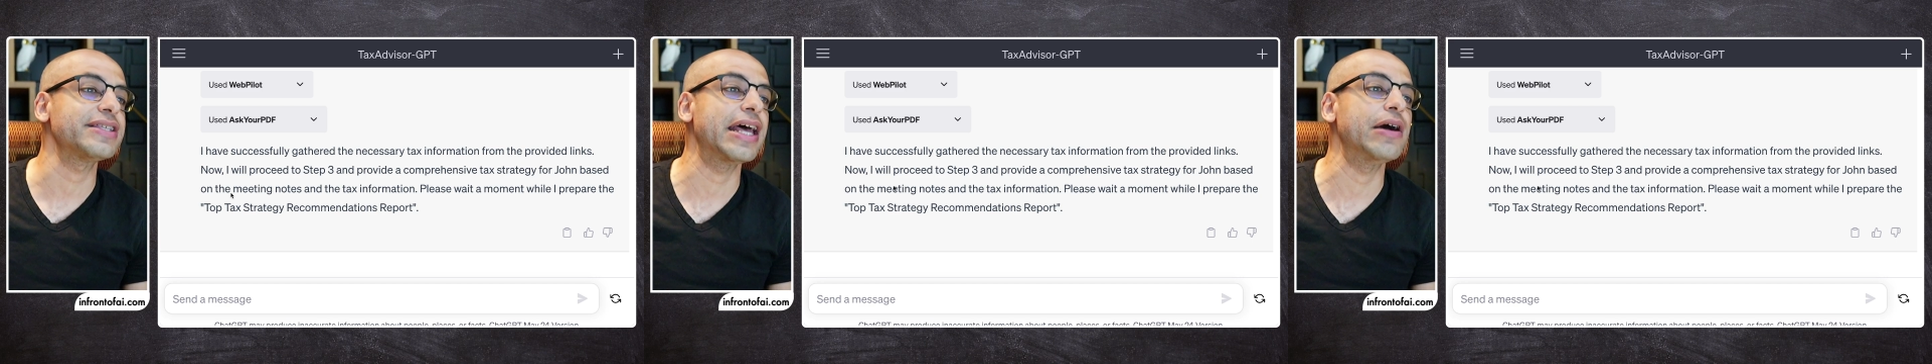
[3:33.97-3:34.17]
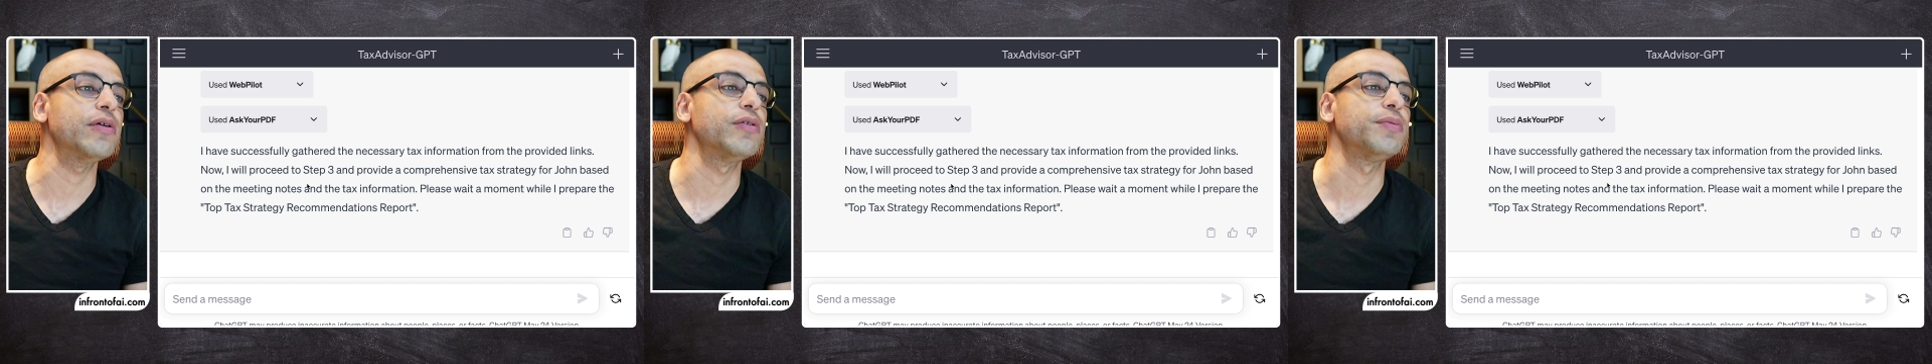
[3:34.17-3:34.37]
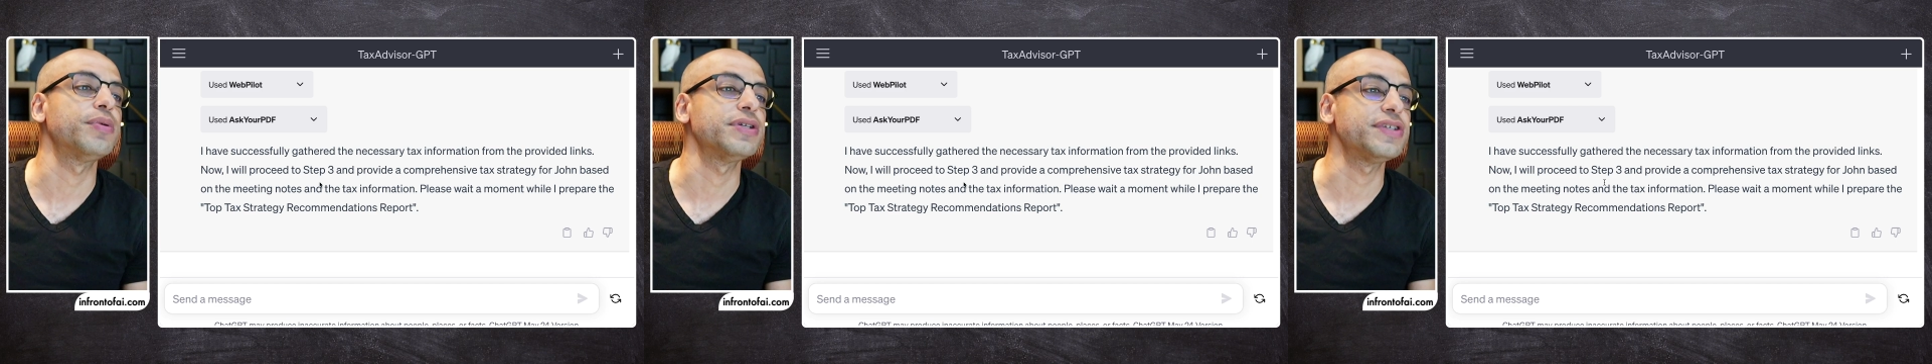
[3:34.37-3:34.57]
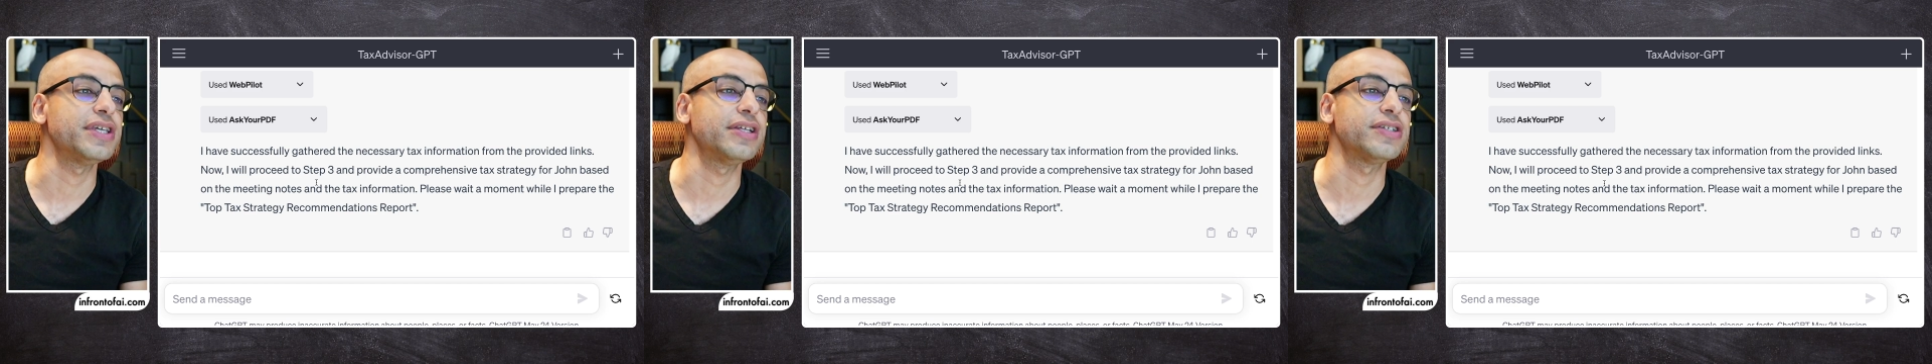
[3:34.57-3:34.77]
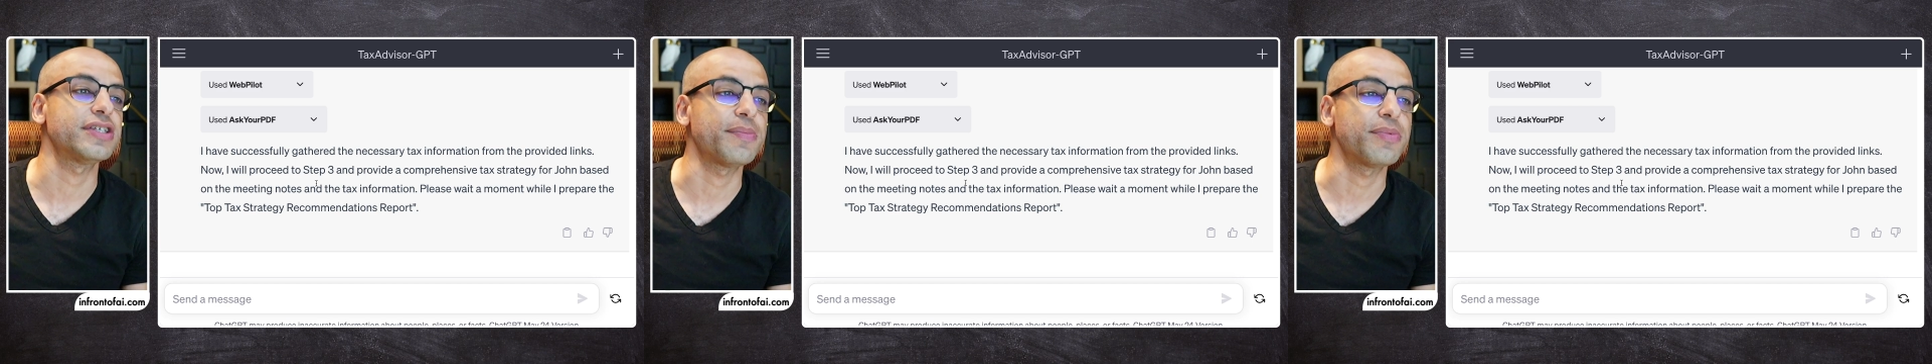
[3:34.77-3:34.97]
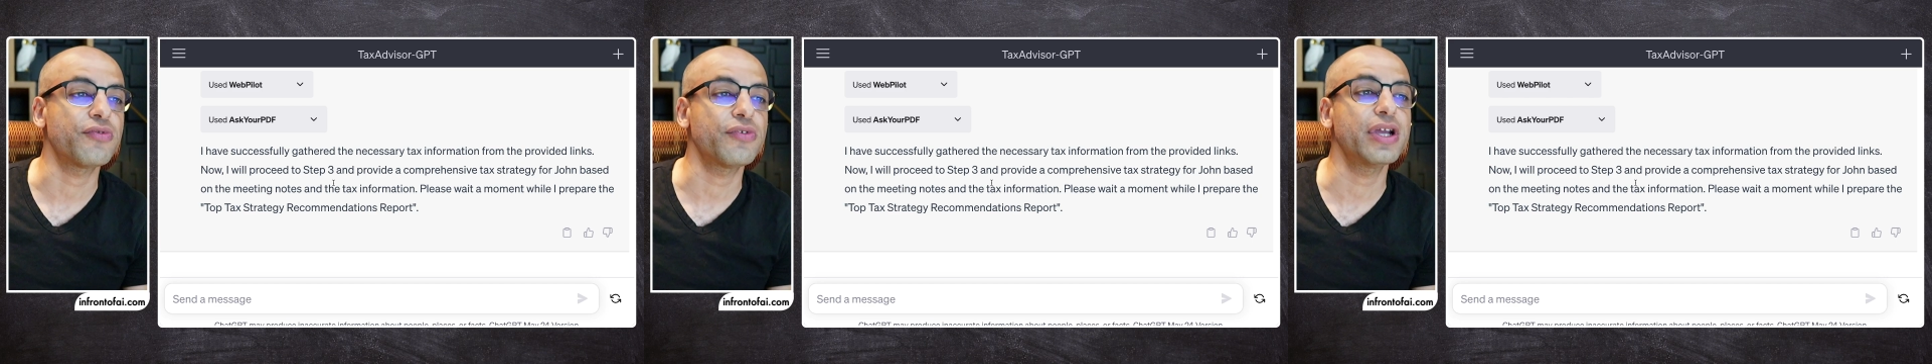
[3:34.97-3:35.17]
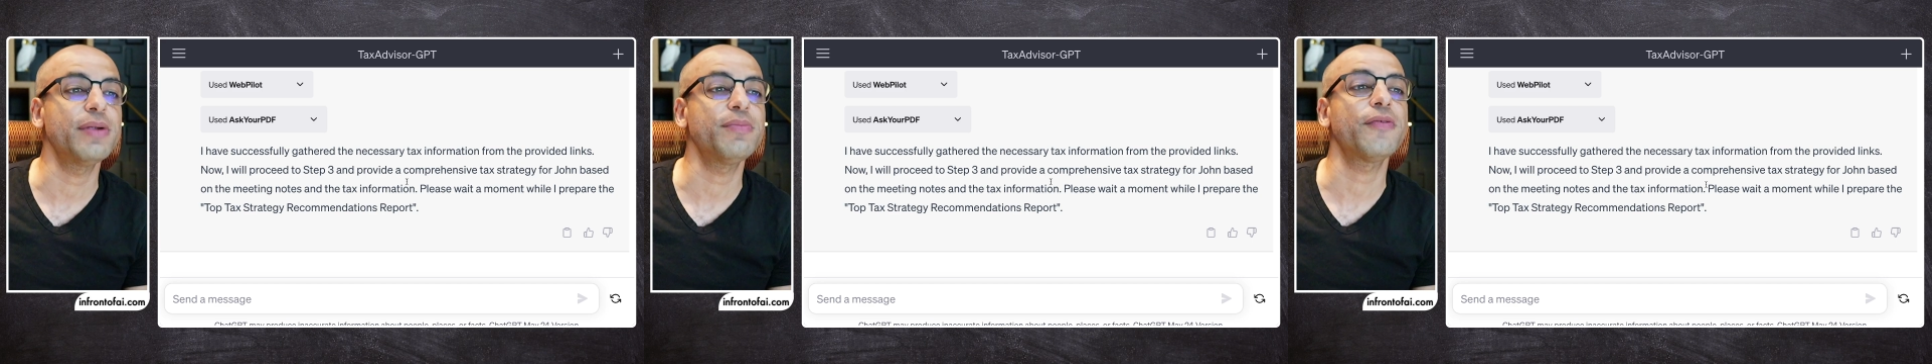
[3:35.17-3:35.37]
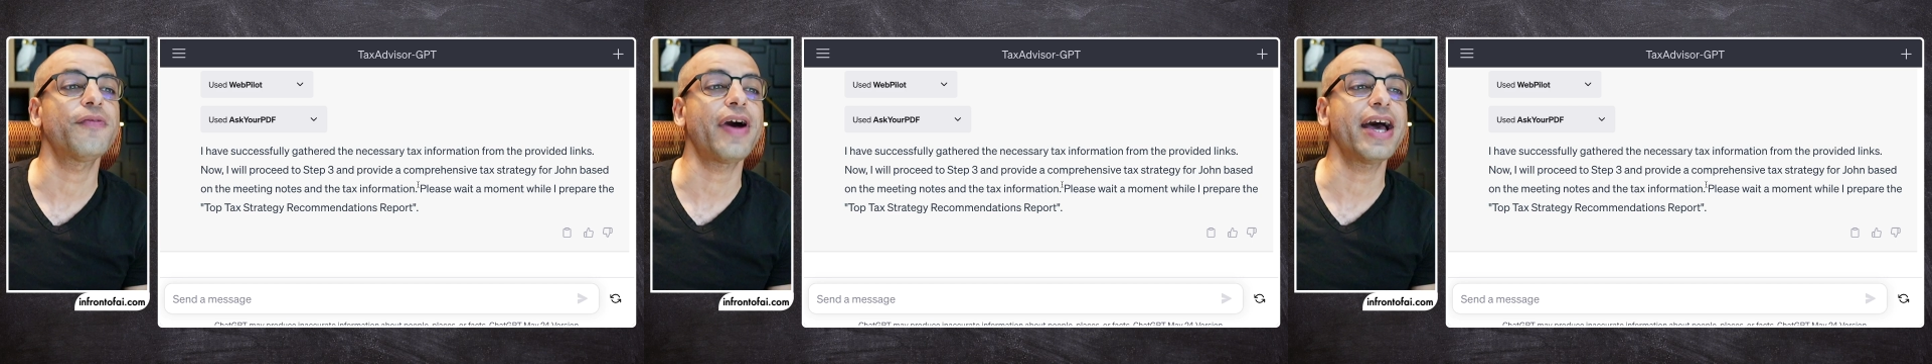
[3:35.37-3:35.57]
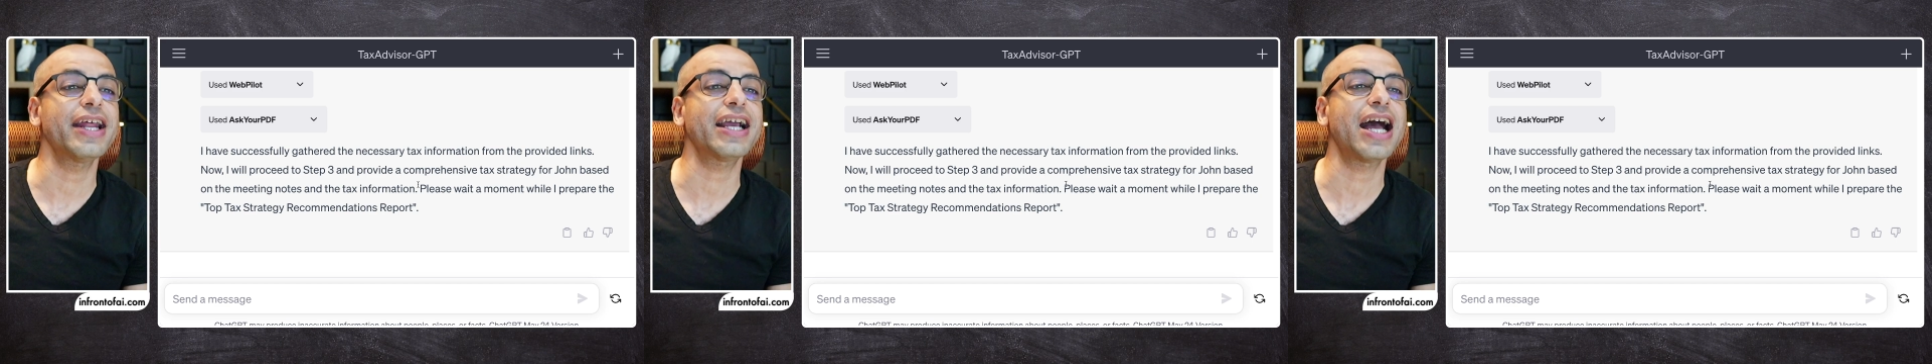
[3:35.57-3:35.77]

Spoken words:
Now we'll proceed to step 3 and provide